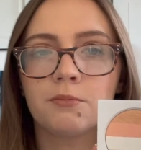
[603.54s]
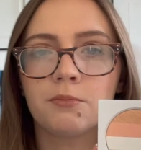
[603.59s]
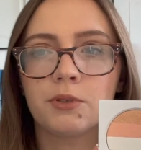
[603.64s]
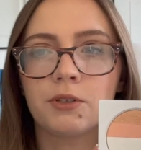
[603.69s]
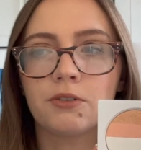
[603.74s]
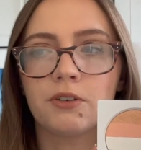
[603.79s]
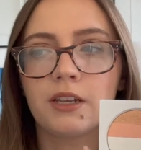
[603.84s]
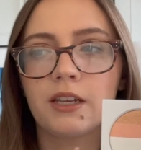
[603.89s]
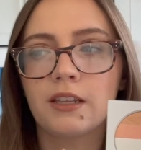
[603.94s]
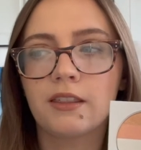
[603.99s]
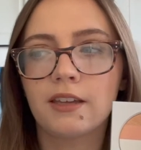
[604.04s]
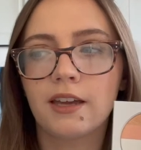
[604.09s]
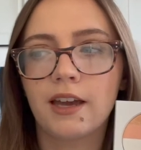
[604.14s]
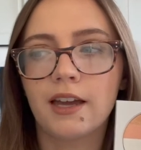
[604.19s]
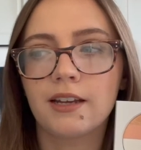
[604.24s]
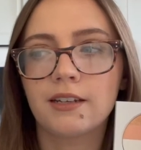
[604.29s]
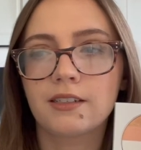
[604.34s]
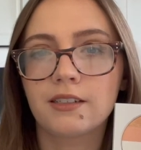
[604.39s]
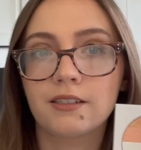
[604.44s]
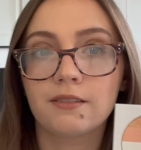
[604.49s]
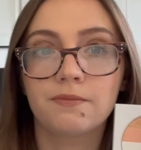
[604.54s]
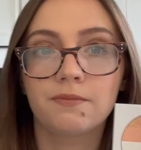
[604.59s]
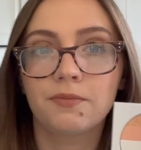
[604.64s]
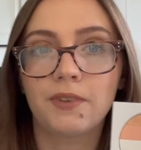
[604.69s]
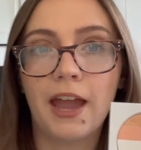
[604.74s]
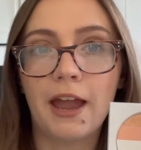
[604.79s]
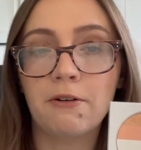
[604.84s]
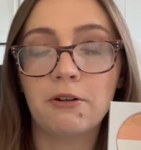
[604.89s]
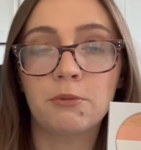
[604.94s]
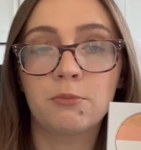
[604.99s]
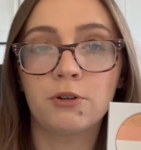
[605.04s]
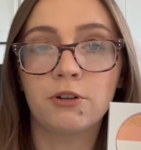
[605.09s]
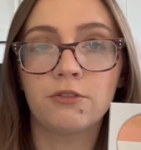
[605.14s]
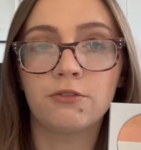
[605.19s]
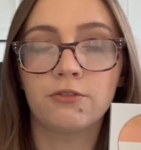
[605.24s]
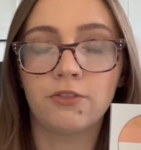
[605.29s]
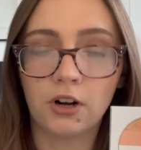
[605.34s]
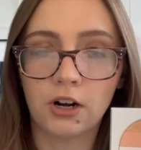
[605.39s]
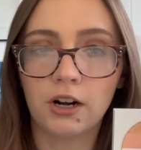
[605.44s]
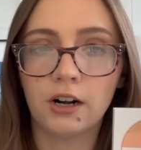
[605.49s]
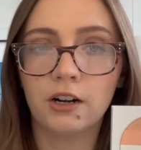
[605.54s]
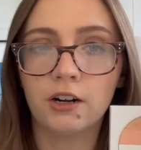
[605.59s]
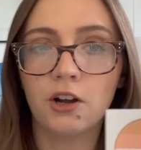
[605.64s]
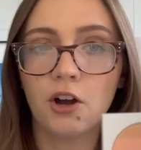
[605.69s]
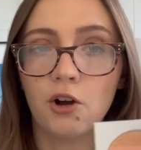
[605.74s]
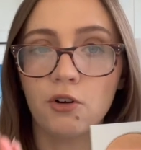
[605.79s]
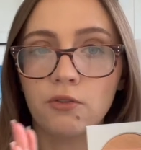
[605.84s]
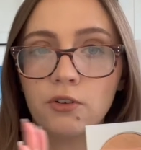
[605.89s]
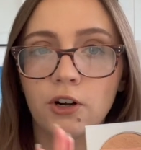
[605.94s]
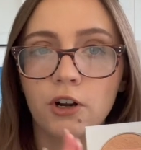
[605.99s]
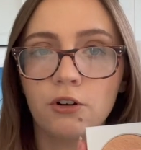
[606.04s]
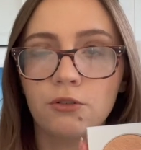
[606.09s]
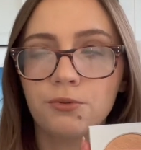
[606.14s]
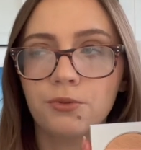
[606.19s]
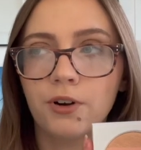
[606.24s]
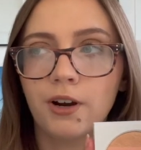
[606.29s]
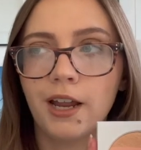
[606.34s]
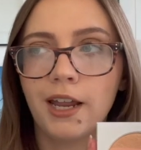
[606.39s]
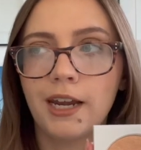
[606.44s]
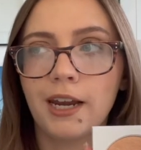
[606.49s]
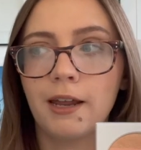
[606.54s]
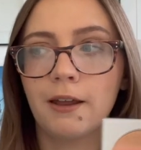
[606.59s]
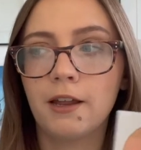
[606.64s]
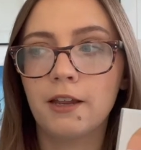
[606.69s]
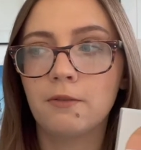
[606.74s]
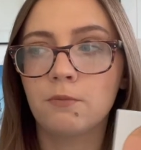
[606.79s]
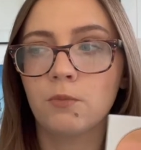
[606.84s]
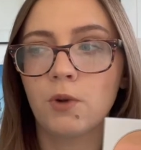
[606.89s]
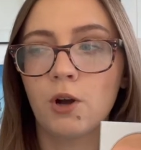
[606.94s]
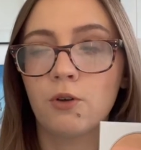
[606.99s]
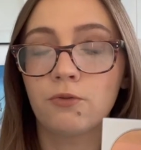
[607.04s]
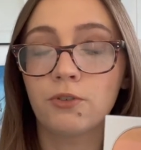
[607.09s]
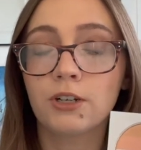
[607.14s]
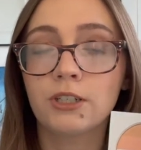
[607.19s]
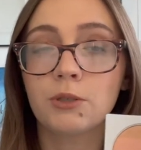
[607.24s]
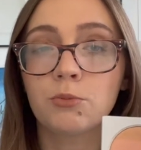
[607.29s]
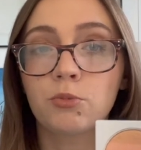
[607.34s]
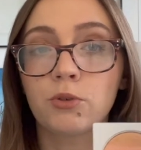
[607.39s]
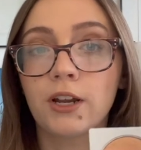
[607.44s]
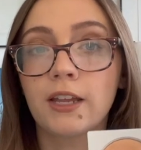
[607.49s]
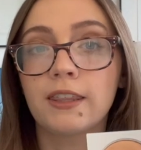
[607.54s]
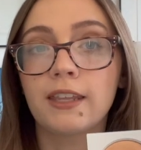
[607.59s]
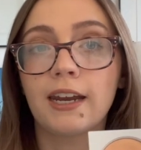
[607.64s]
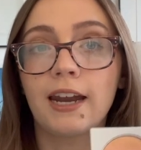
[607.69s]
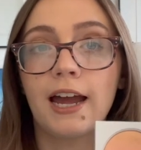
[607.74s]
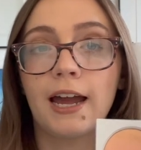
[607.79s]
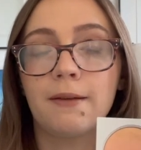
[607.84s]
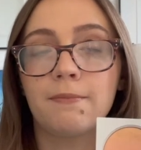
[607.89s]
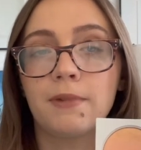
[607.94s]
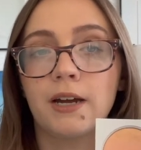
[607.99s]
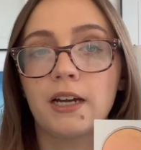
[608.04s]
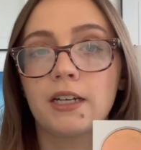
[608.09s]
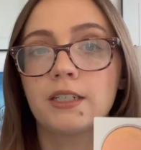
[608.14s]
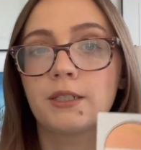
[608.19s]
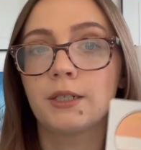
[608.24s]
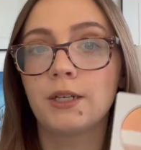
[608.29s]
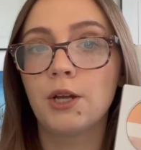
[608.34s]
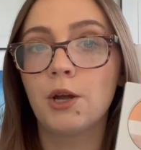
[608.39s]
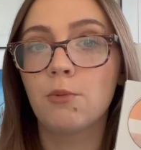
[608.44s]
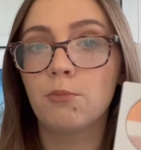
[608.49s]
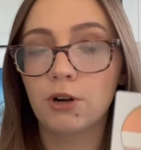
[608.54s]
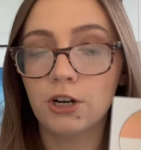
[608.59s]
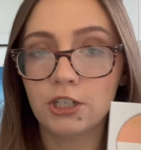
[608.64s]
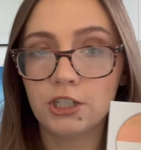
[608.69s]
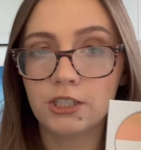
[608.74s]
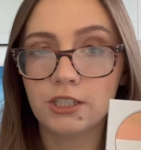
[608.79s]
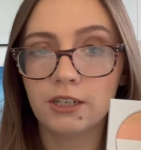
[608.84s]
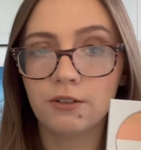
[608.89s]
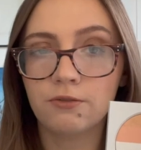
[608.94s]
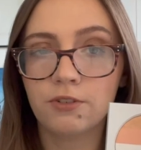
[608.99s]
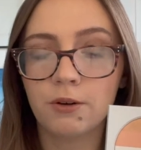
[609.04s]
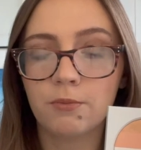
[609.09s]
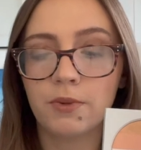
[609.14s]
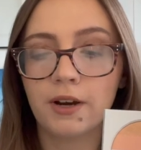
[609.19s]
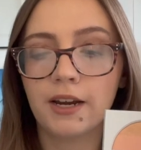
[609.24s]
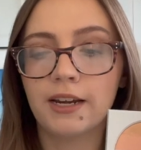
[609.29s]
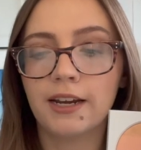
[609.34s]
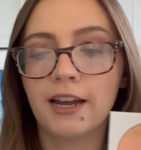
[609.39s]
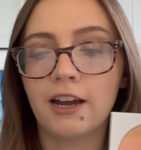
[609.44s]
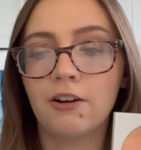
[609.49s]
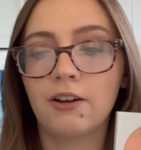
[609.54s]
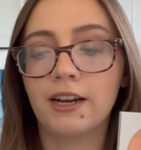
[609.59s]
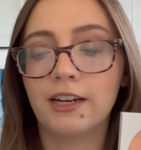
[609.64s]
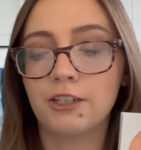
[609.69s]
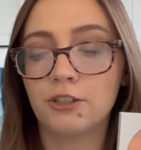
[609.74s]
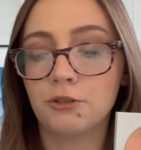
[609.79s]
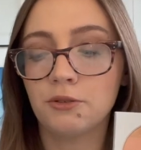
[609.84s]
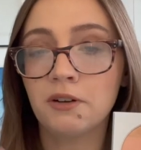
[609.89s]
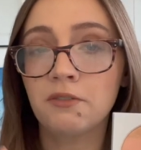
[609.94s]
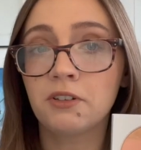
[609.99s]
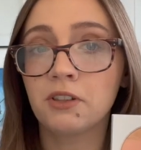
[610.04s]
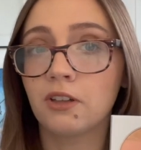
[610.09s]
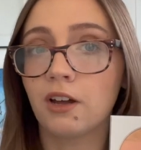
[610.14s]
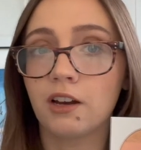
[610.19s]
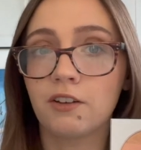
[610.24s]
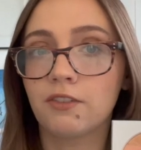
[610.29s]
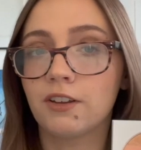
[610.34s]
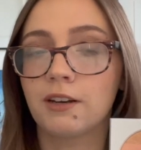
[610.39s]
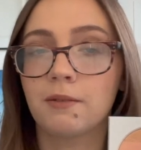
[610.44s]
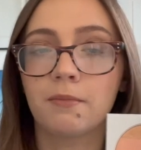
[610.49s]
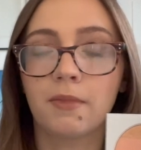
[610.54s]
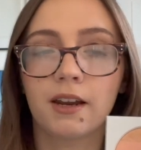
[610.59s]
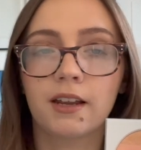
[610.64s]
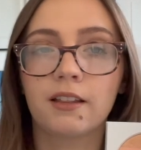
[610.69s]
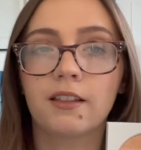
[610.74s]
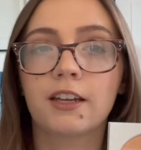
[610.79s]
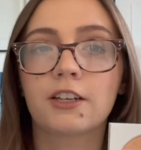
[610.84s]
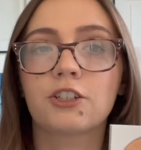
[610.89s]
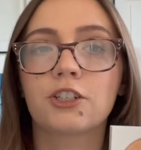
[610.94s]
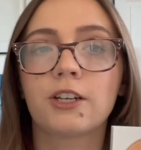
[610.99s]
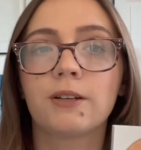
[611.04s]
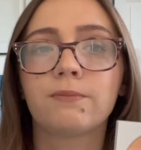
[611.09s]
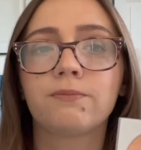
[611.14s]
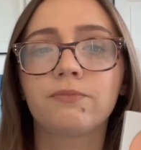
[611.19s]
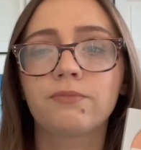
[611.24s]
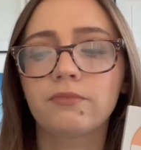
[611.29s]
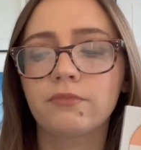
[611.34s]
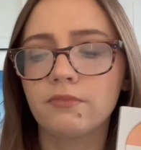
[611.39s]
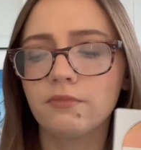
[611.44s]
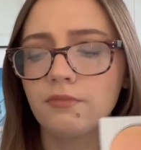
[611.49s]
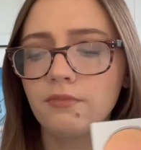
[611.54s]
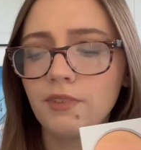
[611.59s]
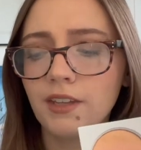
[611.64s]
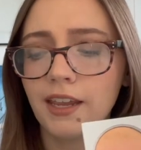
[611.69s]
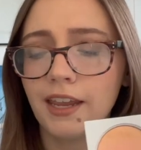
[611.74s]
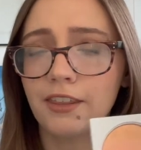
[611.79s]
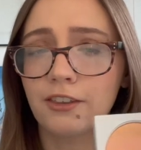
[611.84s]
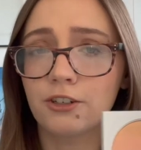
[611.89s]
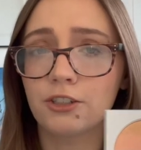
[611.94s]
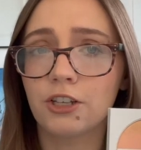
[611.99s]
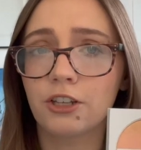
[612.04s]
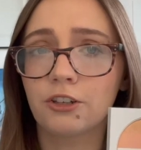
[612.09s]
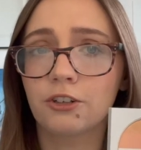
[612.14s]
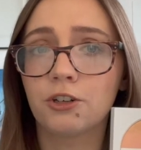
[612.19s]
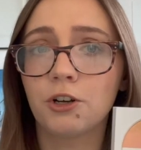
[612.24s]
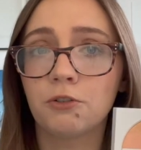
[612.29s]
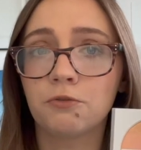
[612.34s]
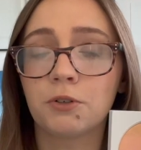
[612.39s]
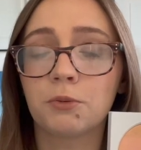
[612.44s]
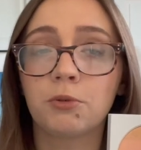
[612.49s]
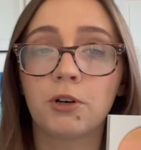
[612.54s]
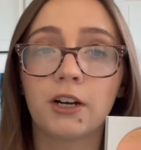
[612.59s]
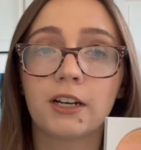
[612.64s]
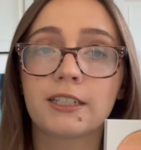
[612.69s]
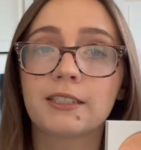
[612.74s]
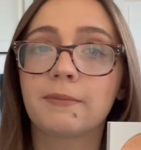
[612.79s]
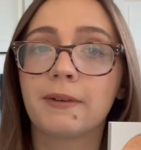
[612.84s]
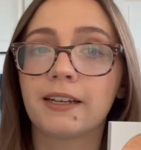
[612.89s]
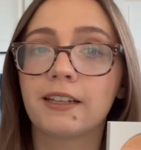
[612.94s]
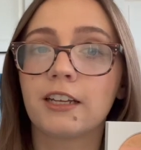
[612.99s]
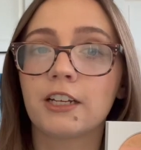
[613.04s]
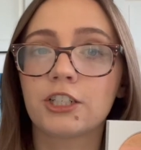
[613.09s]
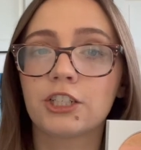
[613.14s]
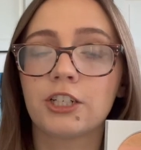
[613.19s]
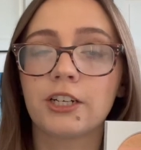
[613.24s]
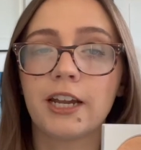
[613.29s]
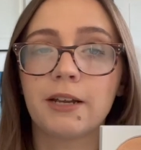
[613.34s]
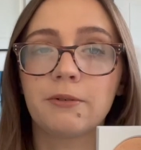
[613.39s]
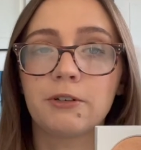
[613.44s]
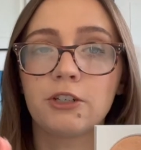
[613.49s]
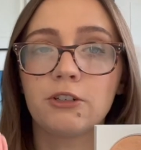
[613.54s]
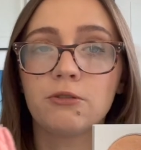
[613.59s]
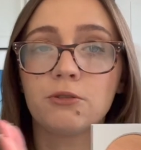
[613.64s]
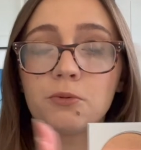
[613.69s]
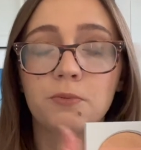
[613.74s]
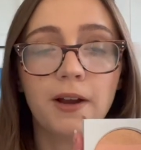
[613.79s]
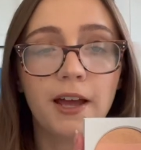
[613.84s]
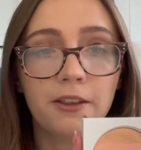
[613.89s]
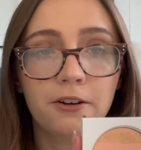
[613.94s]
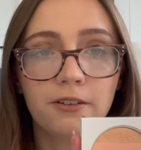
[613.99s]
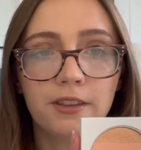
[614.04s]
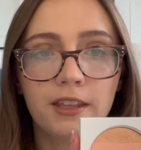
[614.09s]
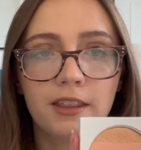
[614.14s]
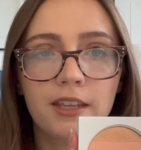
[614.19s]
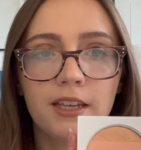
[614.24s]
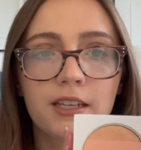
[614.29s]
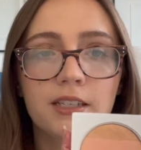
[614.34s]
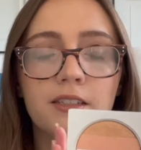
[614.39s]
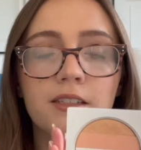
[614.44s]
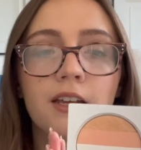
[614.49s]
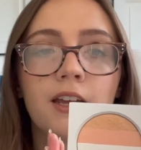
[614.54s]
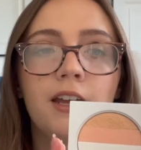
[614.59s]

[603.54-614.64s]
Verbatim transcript: Beauty that I would prefer over Ofra, and Ofra is a brand that I'm not purchasing from right now, and I do have a lot of it in my collection, and there's other Ofra products in my collection I would use rather than this.